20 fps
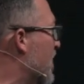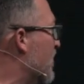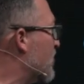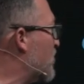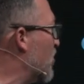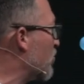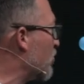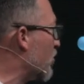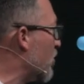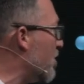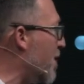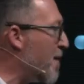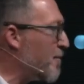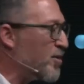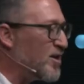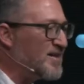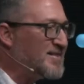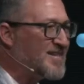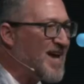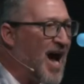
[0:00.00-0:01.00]
Do you remember
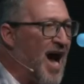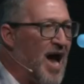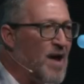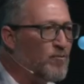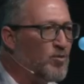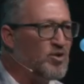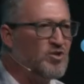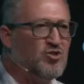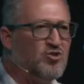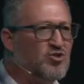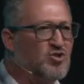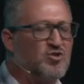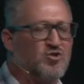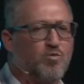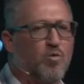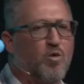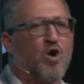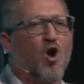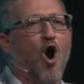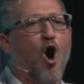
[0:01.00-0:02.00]
a time when you just
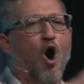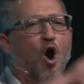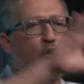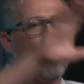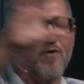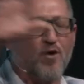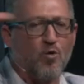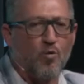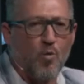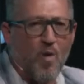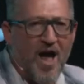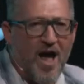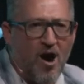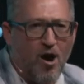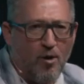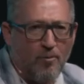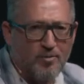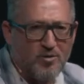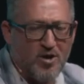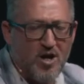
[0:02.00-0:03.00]
were
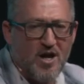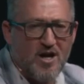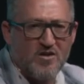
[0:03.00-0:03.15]
overwhelmed